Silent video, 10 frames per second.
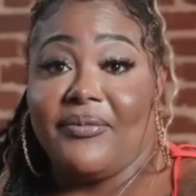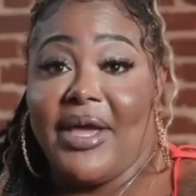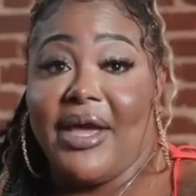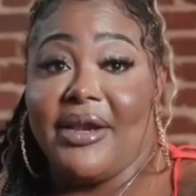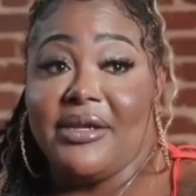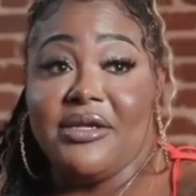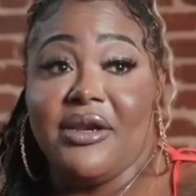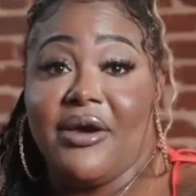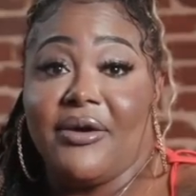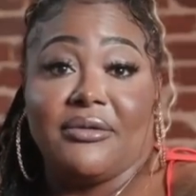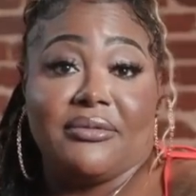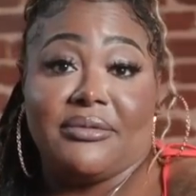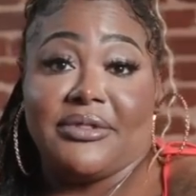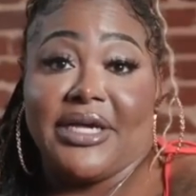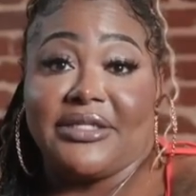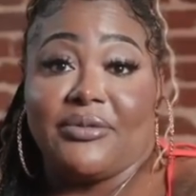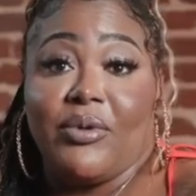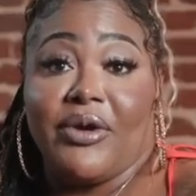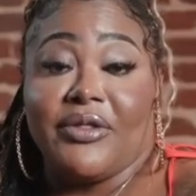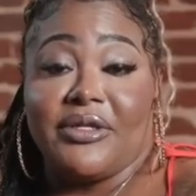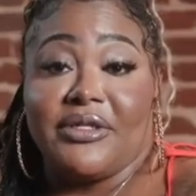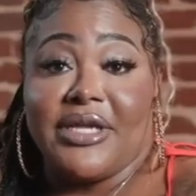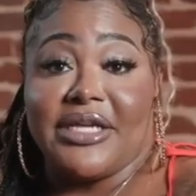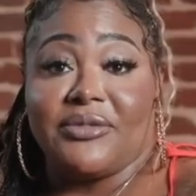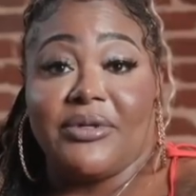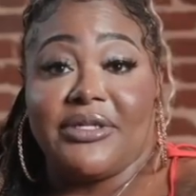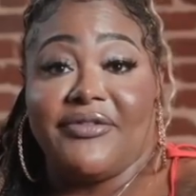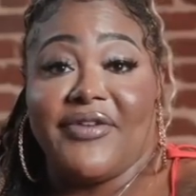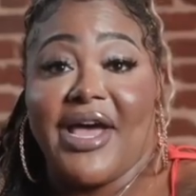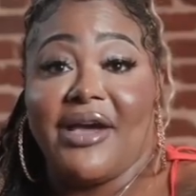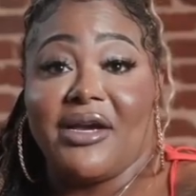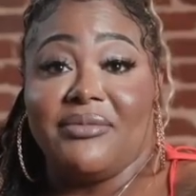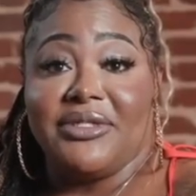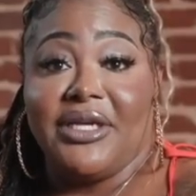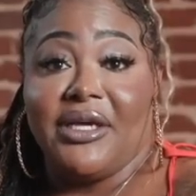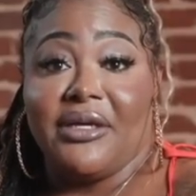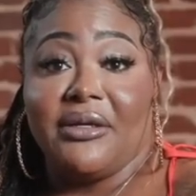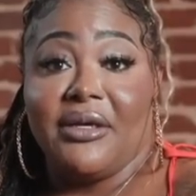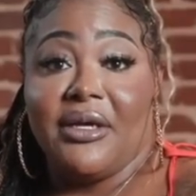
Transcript: and you know that's where the that's where the divide comes in,